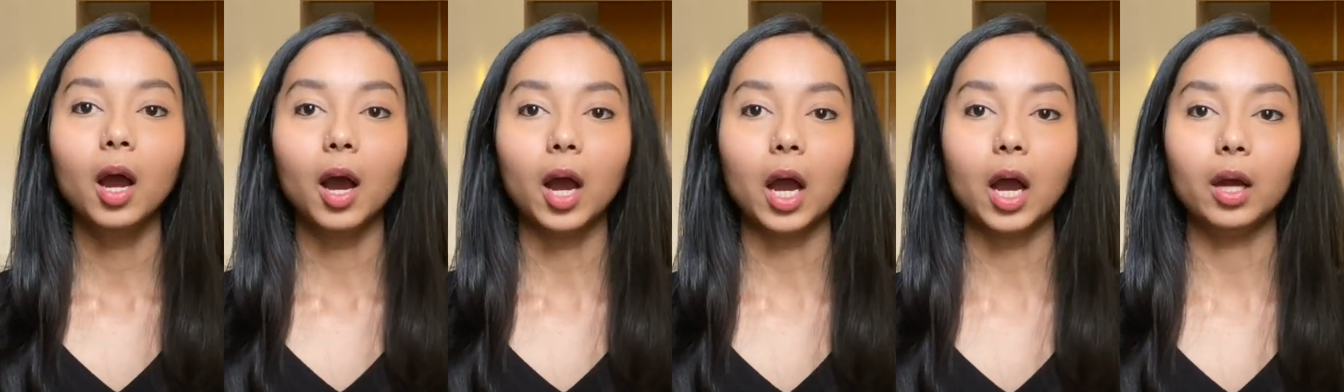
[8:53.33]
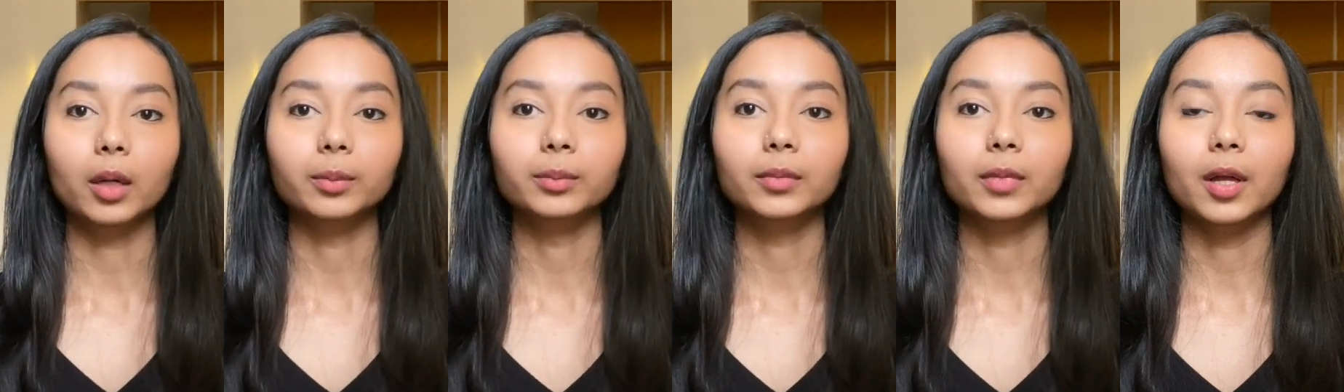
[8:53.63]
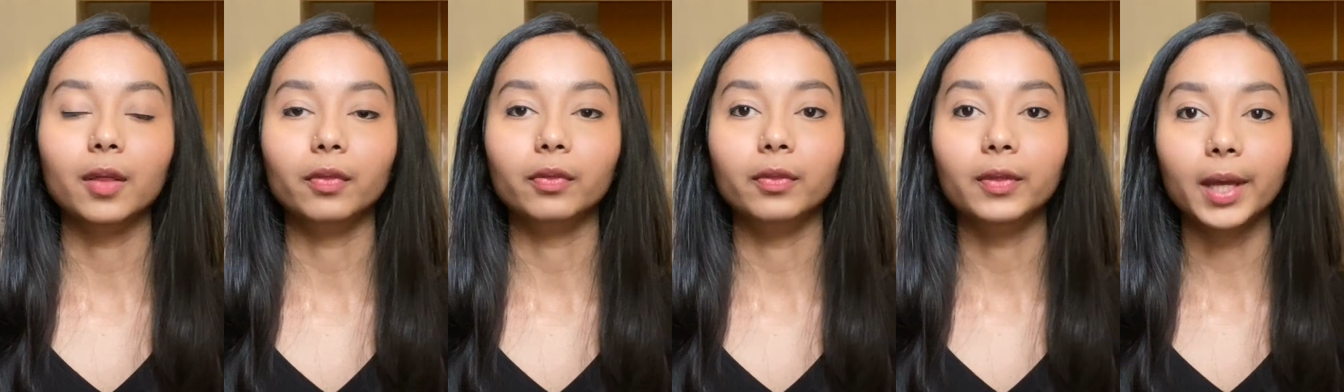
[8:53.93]

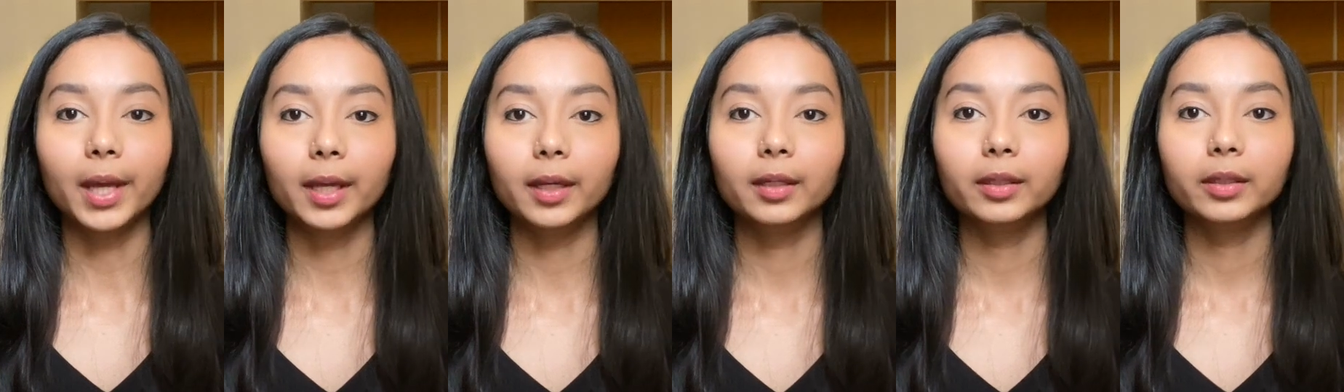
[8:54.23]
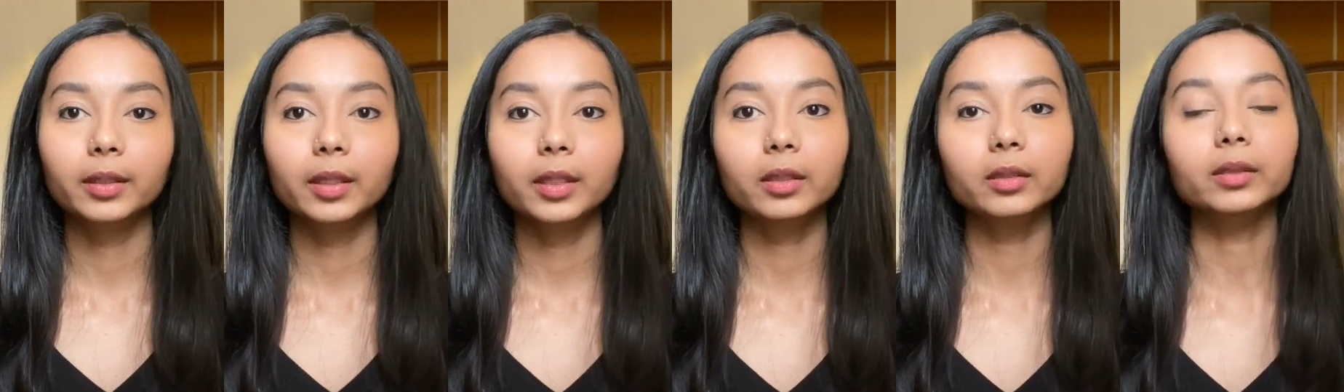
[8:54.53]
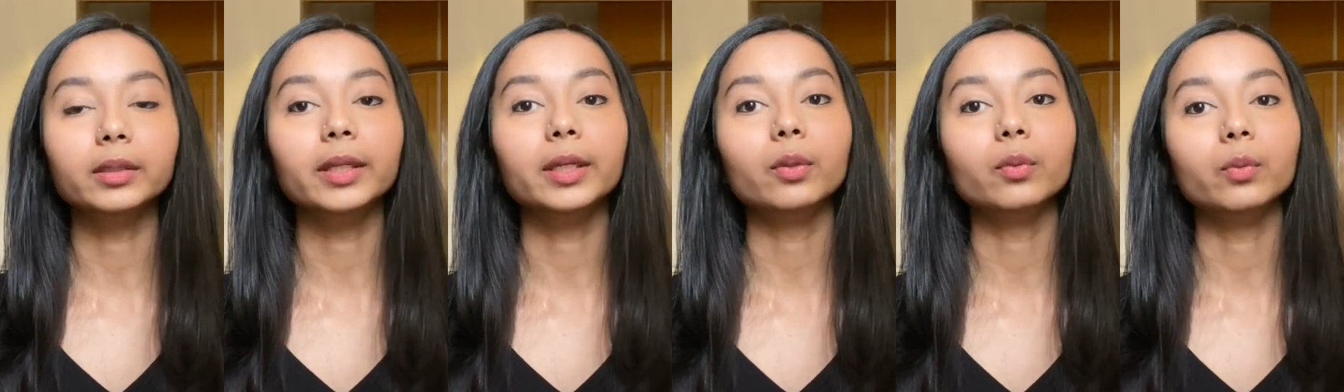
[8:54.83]

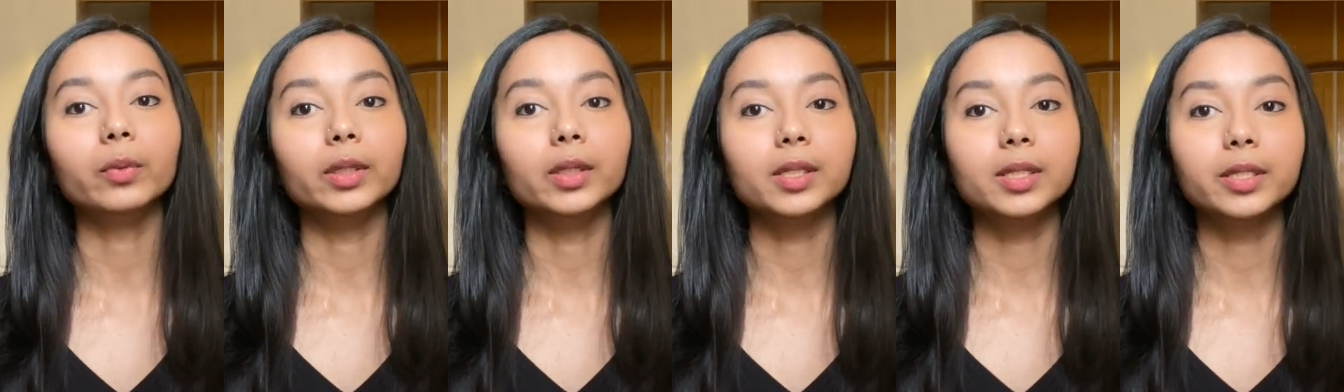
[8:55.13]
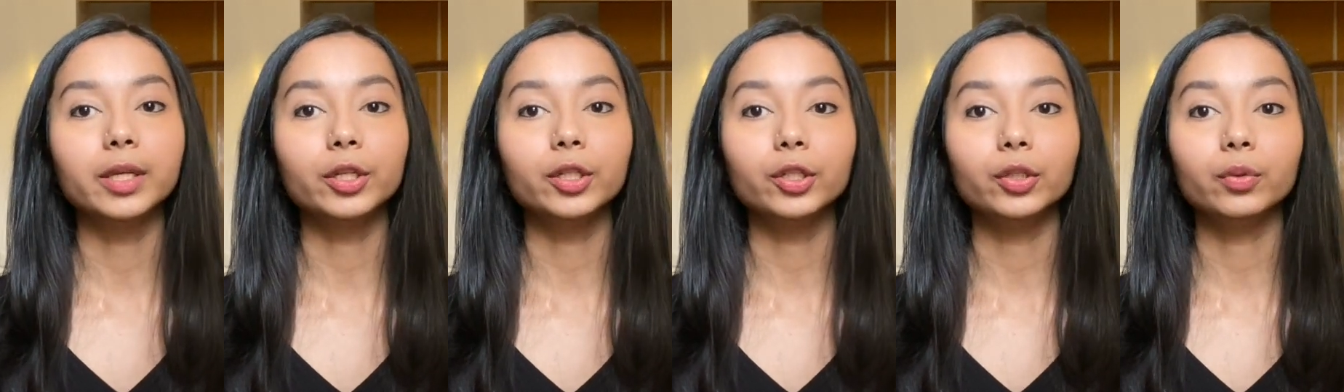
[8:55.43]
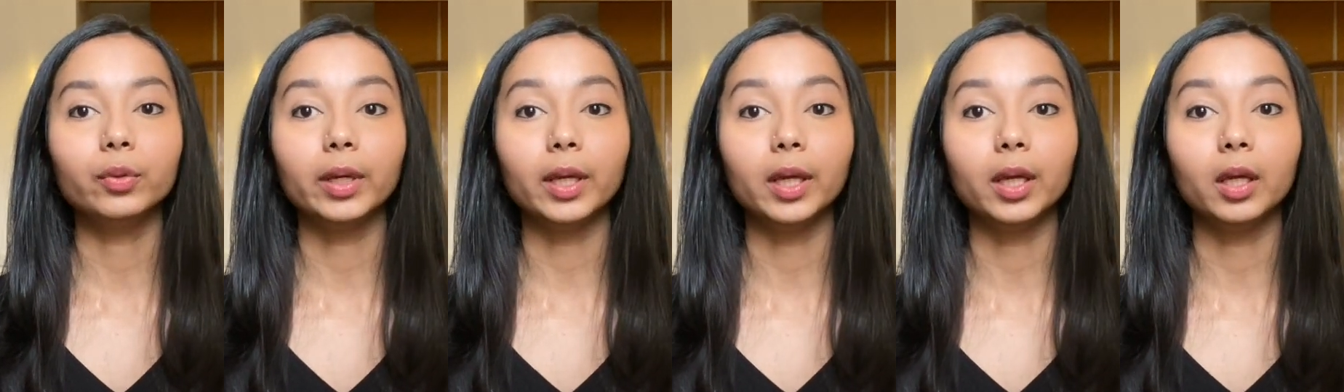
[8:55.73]
Then they will send
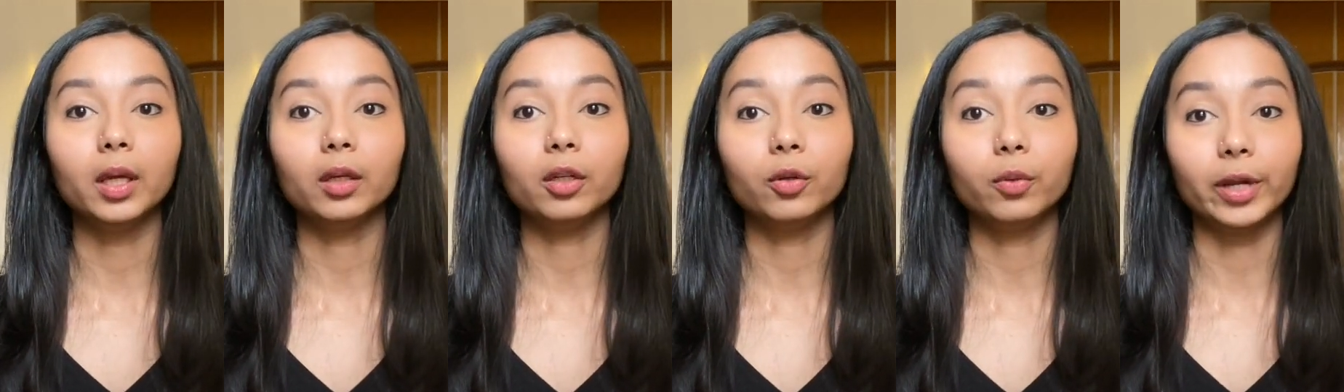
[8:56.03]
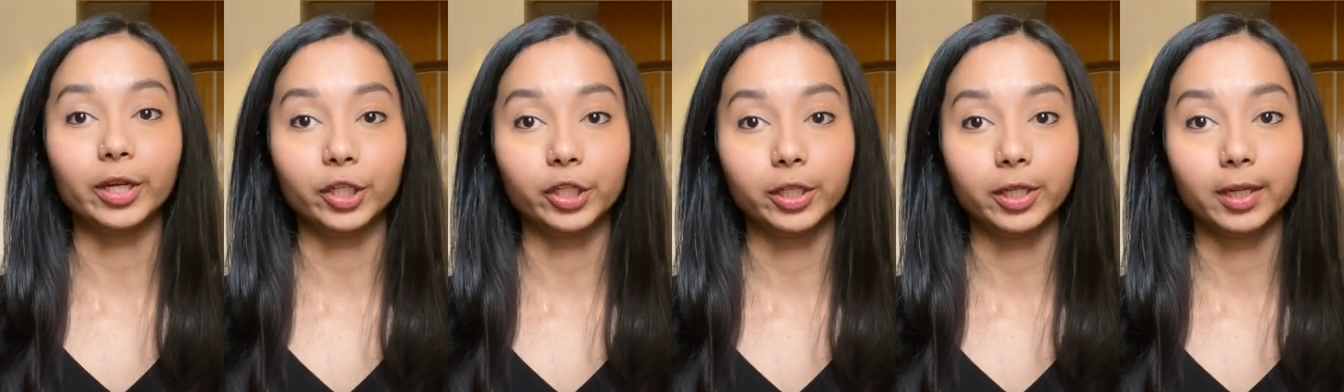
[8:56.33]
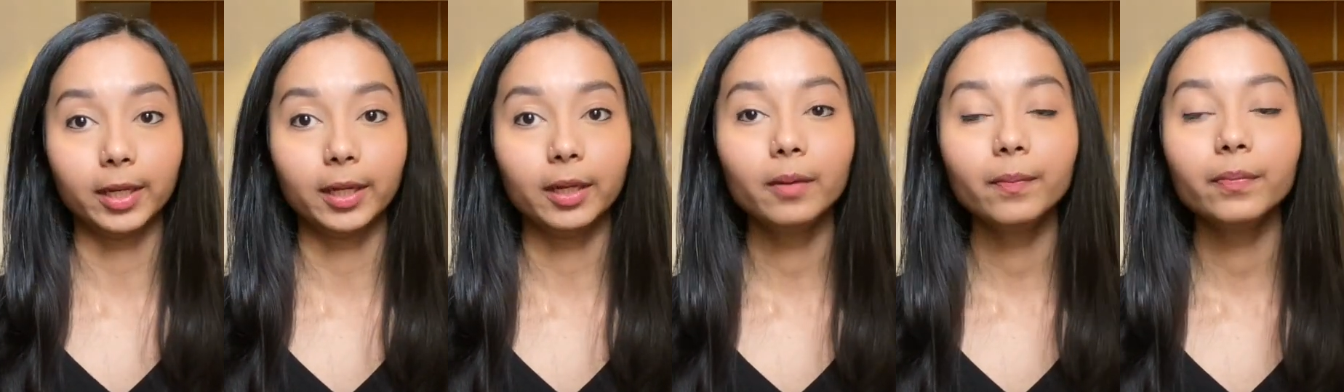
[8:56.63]
you a
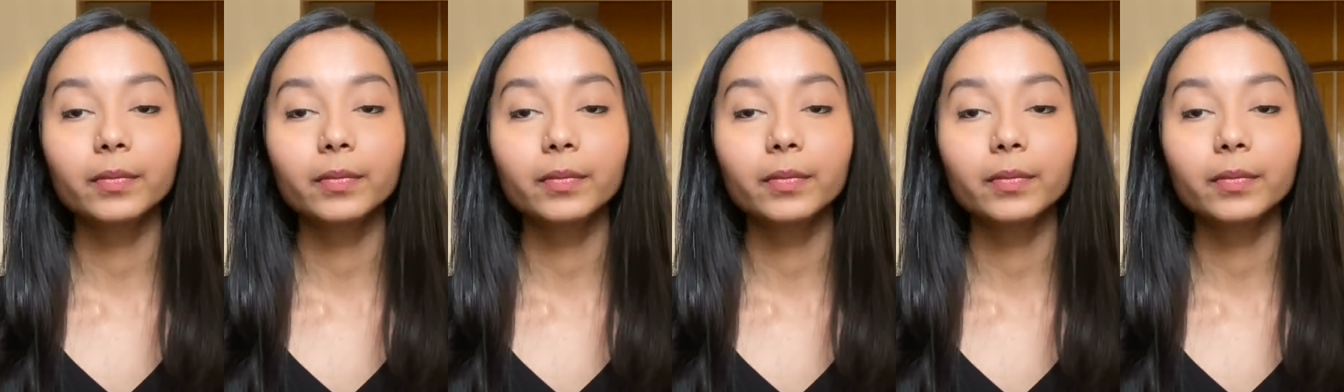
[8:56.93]
questionnaire.